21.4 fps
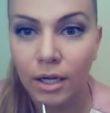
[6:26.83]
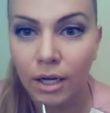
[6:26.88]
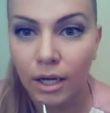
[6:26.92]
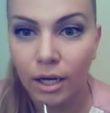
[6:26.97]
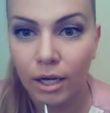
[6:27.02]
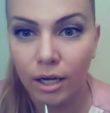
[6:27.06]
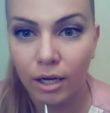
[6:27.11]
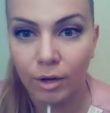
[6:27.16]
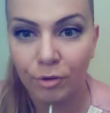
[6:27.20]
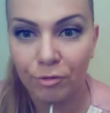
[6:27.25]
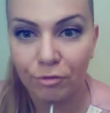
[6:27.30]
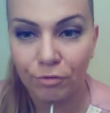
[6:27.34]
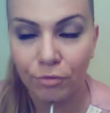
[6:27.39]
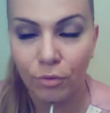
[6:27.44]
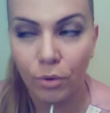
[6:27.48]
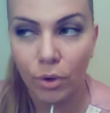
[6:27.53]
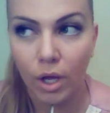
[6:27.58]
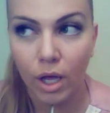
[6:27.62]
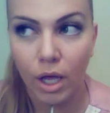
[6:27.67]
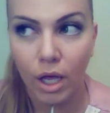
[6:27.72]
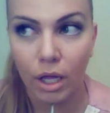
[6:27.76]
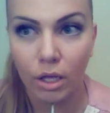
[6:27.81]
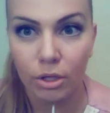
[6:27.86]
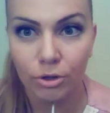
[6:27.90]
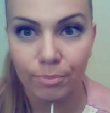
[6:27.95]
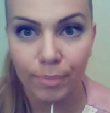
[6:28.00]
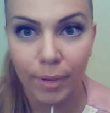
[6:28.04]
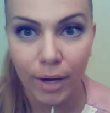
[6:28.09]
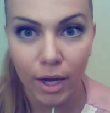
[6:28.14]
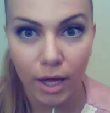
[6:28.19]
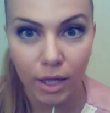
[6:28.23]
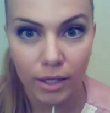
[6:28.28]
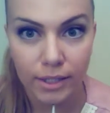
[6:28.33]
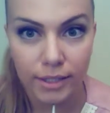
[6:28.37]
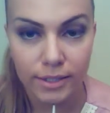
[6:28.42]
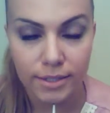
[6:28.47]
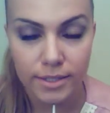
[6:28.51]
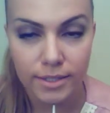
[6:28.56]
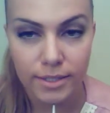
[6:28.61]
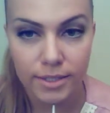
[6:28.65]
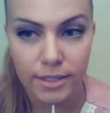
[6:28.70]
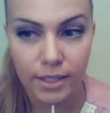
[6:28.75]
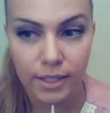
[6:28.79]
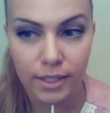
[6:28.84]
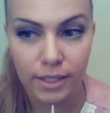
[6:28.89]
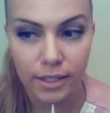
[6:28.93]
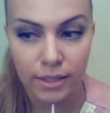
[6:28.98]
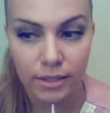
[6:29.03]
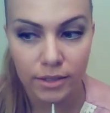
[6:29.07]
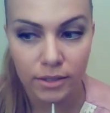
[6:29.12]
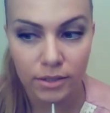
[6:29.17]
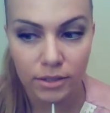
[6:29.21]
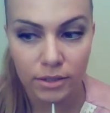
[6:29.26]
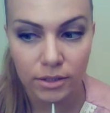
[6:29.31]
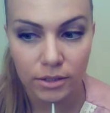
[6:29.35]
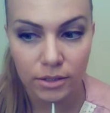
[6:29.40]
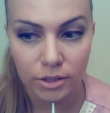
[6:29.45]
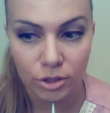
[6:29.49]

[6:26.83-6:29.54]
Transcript: uh, four color palettes and